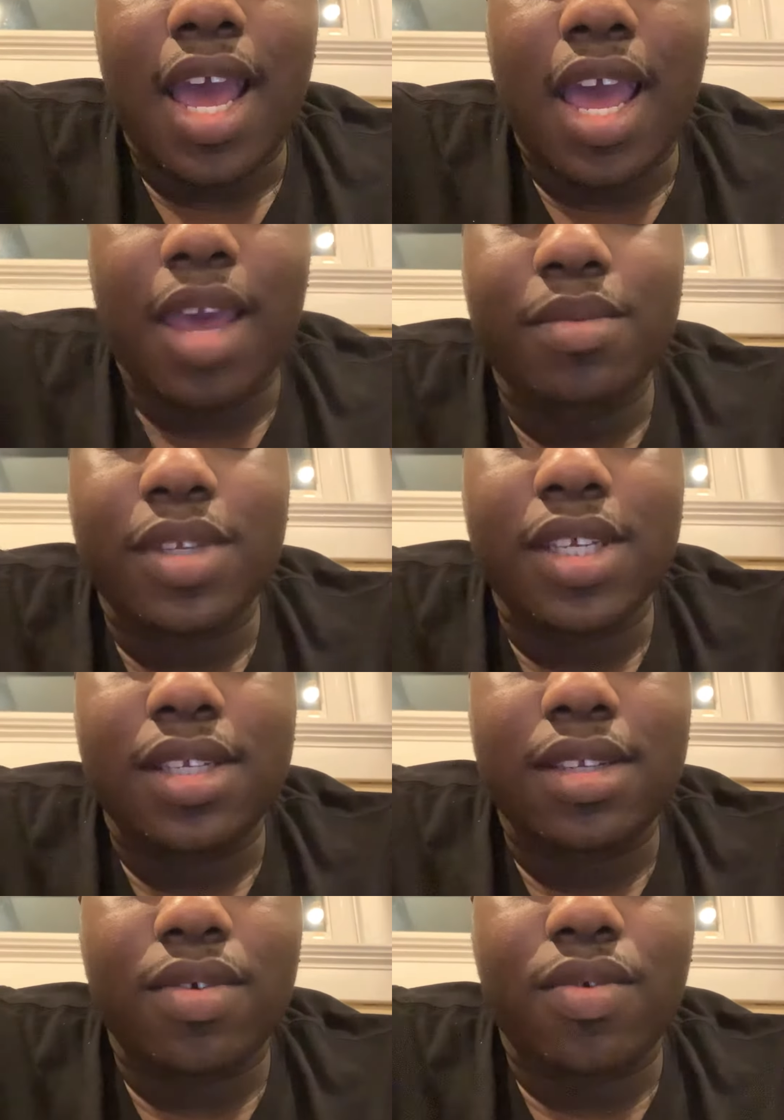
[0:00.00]
I'm
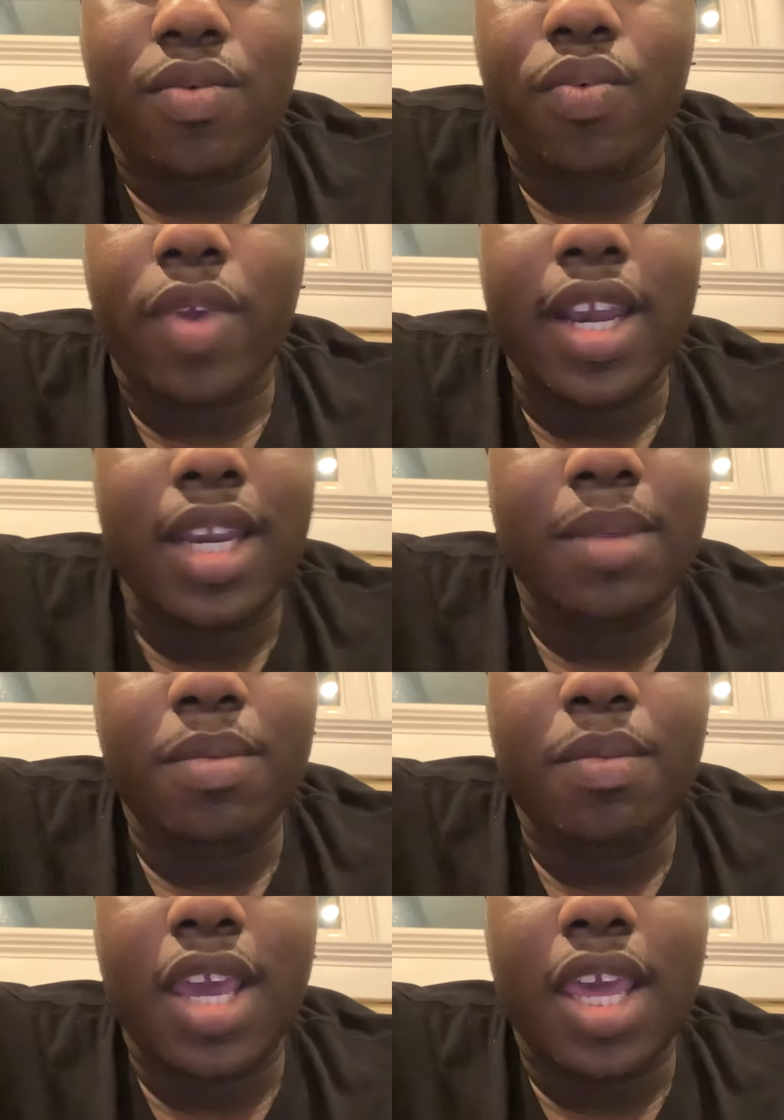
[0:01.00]
just ready to
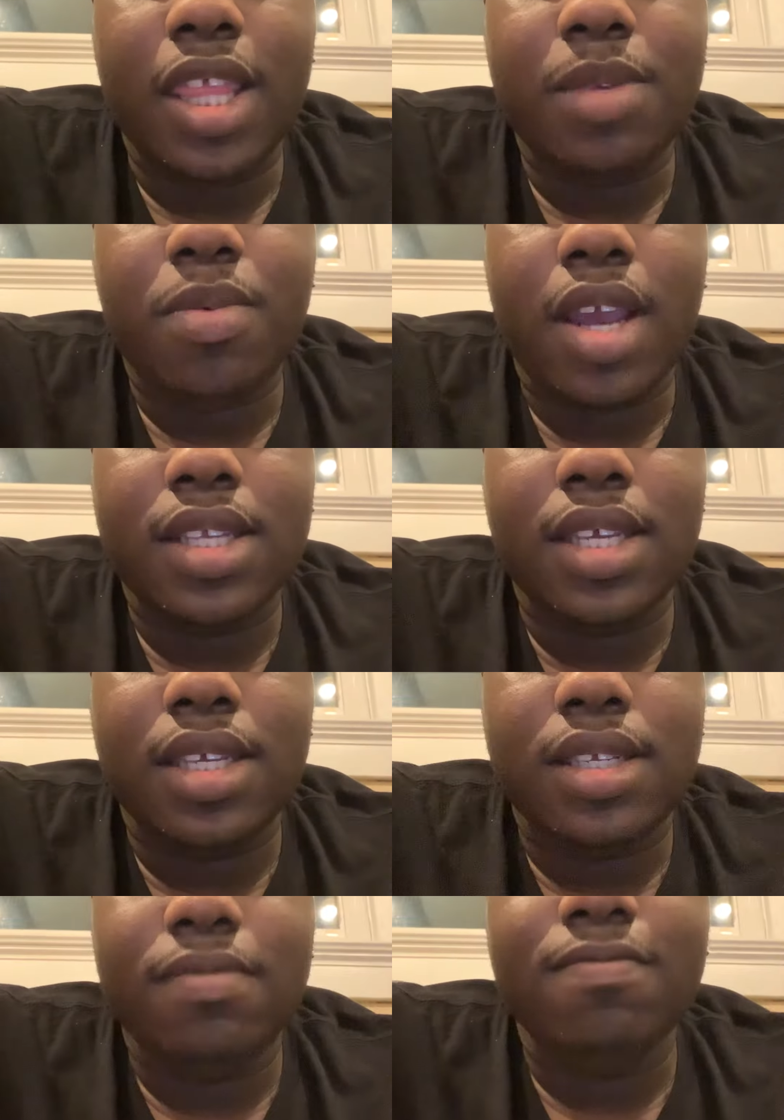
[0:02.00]
begin this
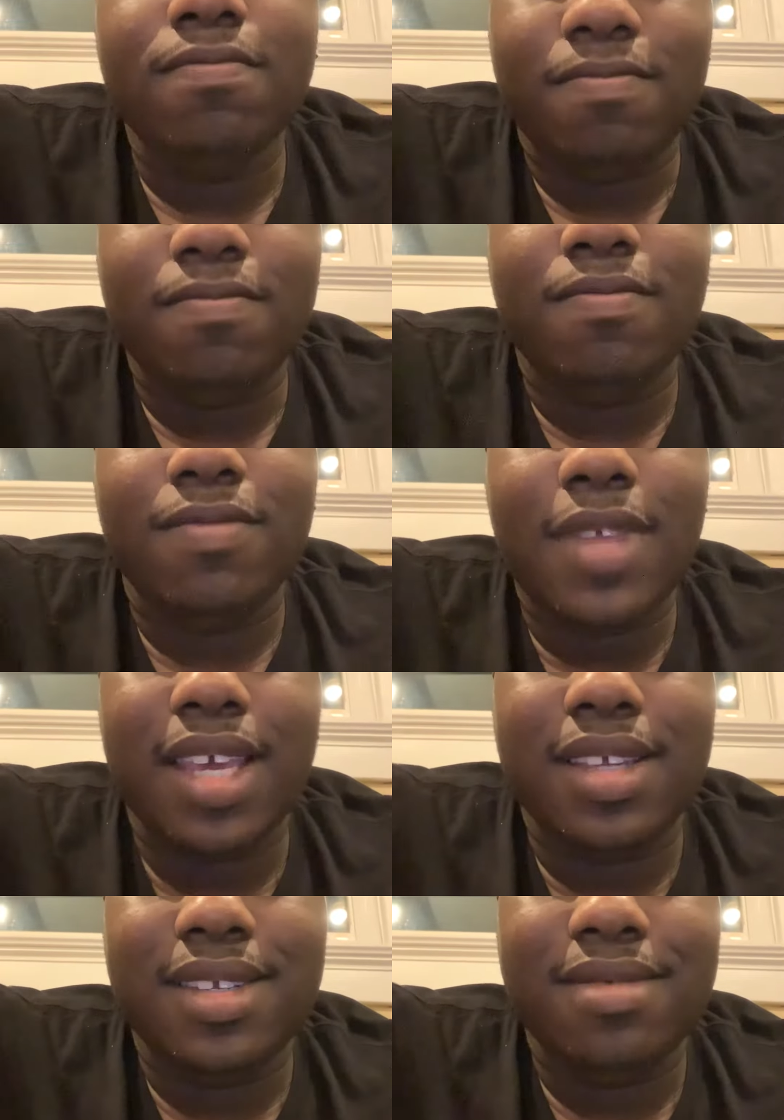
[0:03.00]
process.
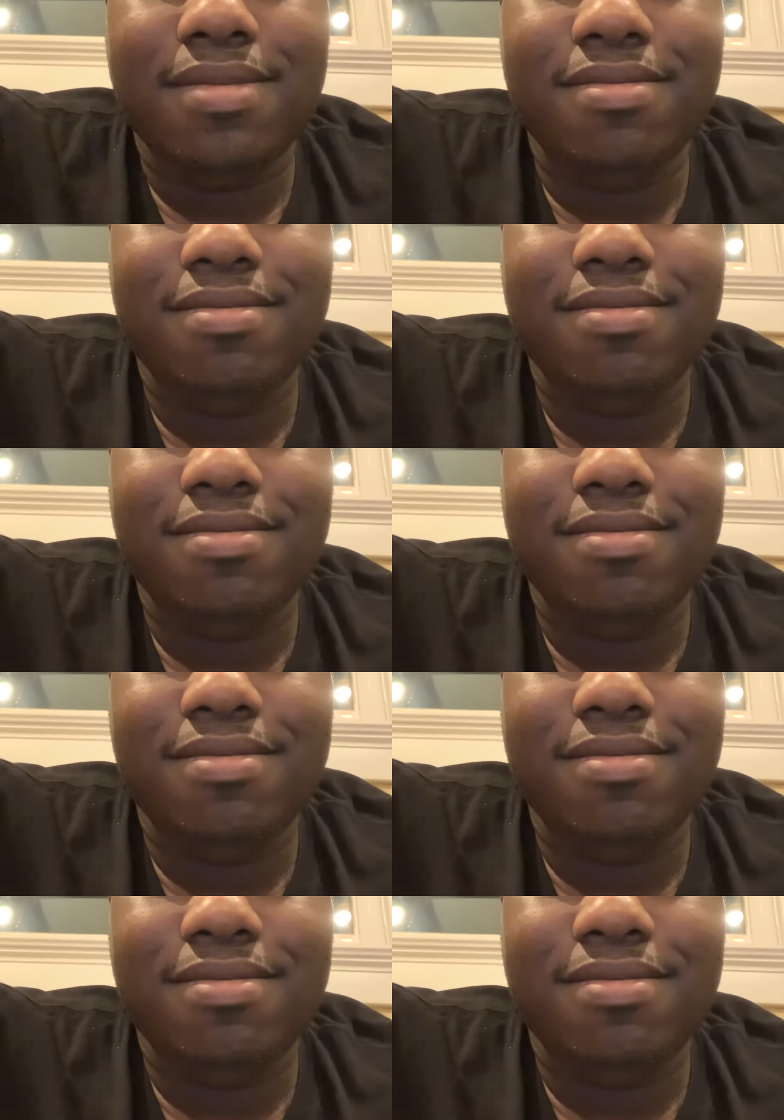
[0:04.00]
Thanks.